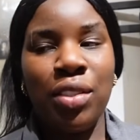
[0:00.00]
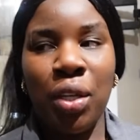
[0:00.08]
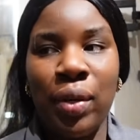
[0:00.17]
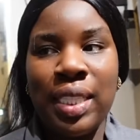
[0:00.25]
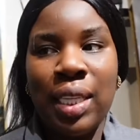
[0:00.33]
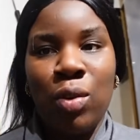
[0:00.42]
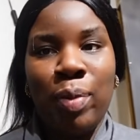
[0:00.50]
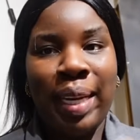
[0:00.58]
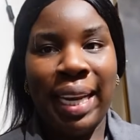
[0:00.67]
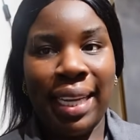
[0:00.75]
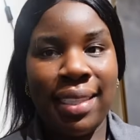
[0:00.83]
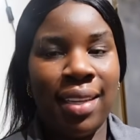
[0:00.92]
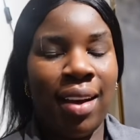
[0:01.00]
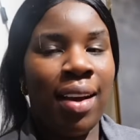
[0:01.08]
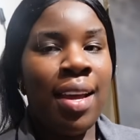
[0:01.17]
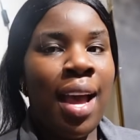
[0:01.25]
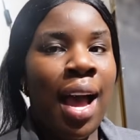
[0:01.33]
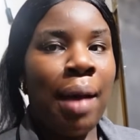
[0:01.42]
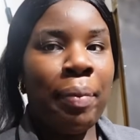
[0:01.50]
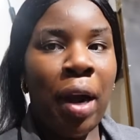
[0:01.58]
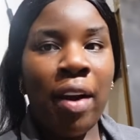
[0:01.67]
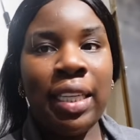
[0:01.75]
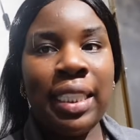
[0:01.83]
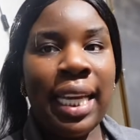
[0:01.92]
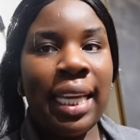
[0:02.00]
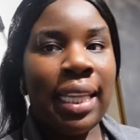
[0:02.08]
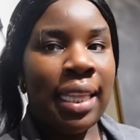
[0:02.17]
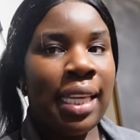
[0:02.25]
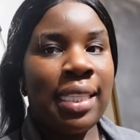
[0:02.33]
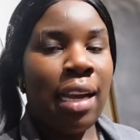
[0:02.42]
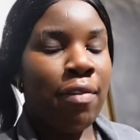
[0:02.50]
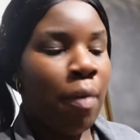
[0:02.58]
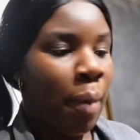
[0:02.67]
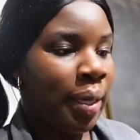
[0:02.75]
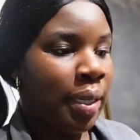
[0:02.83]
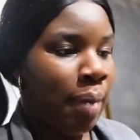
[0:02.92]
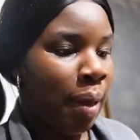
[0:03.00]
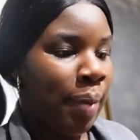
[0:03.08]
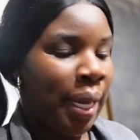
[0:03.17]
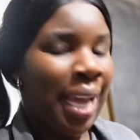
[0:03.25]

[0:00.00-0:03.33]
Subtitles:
so it's a little bit later. I'm currently taking things out from under my bed.